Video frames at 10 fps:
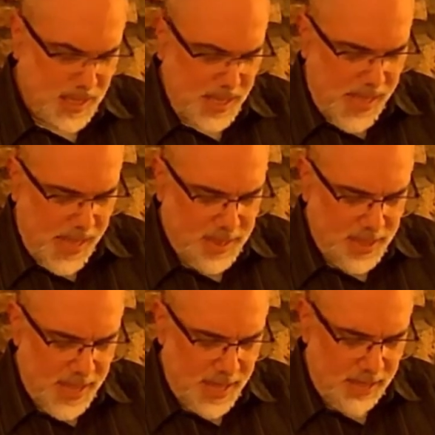And
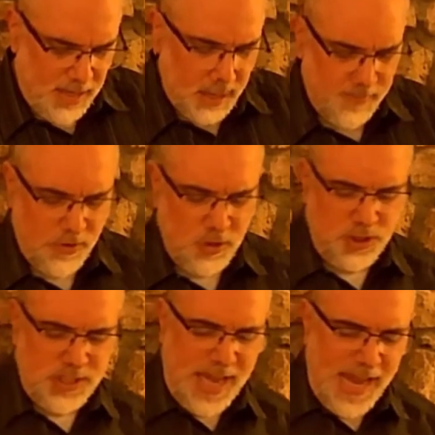then in
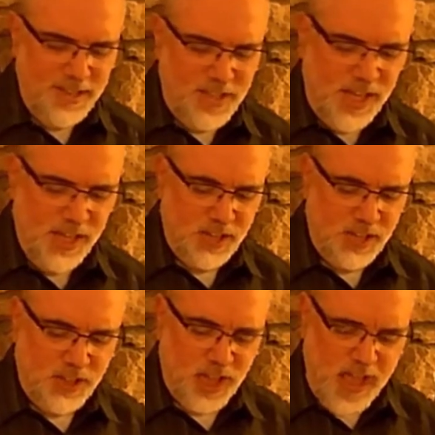verse 18, it
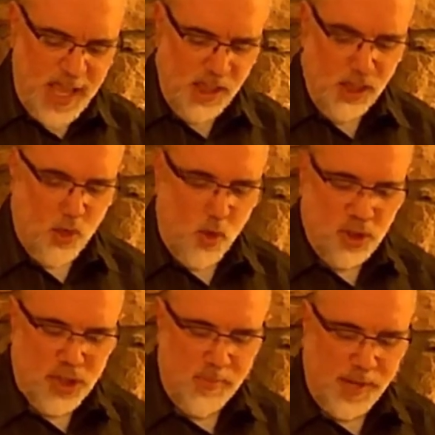the length of the court
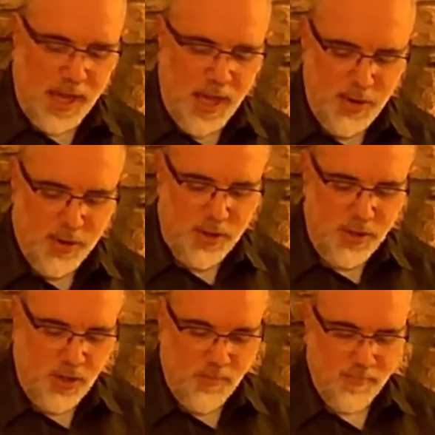shall be 100
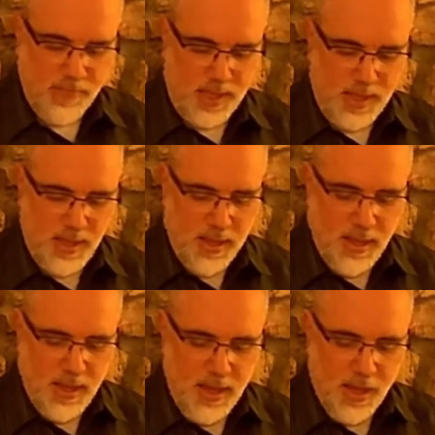
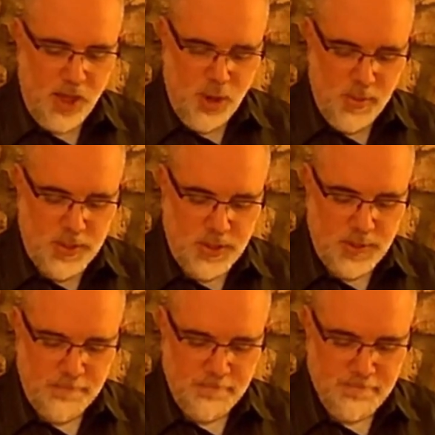cubits,
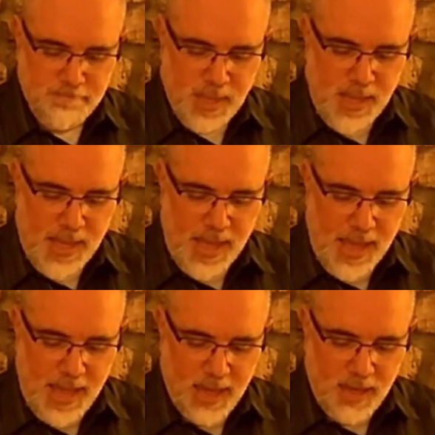
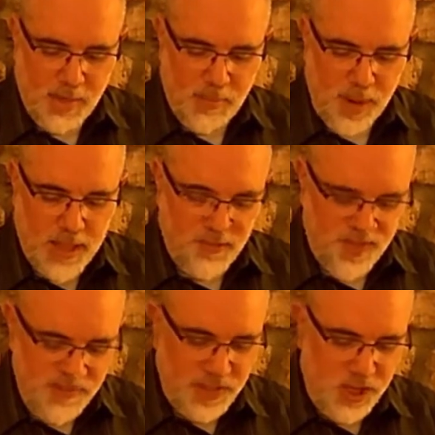and the breadth
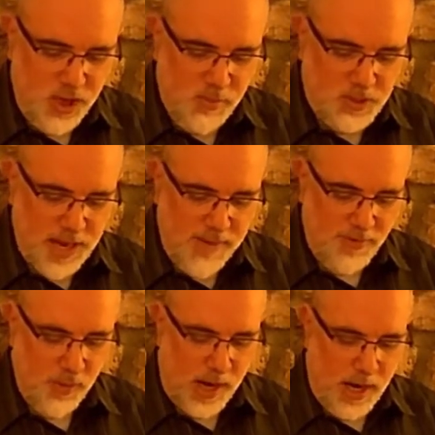50 cubits
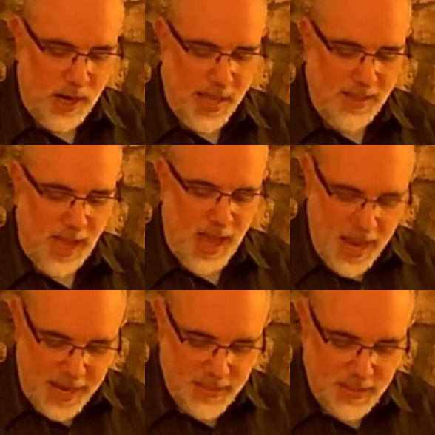everywhere, and the
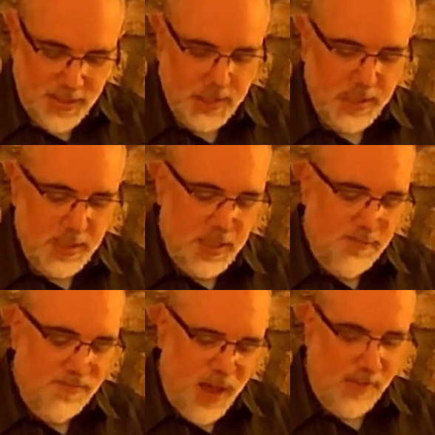height
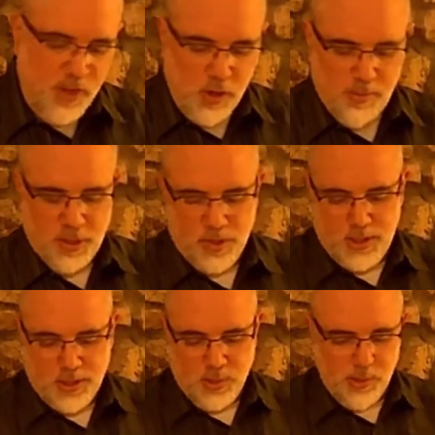5 cubits. So
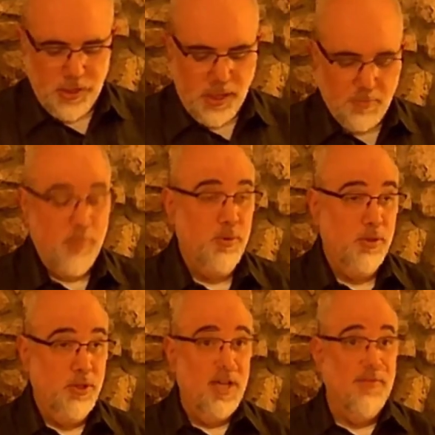this is where we come up with our
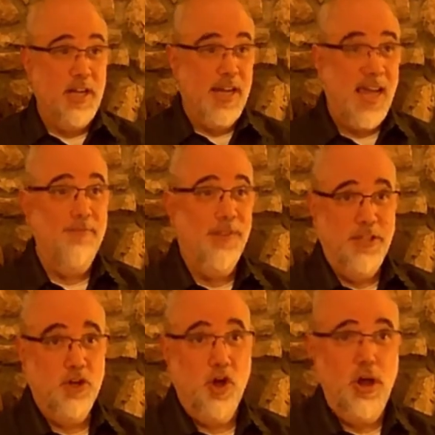7.5 feet
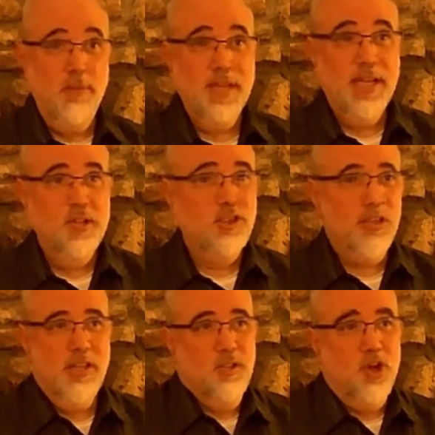tall. Just a
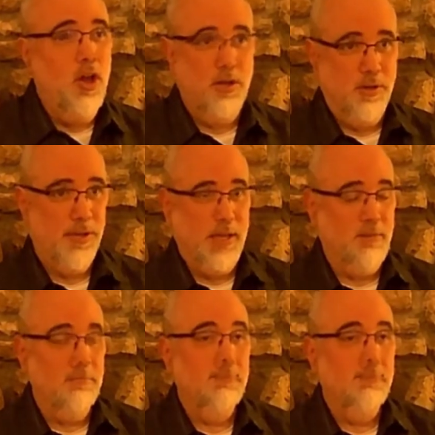little taller than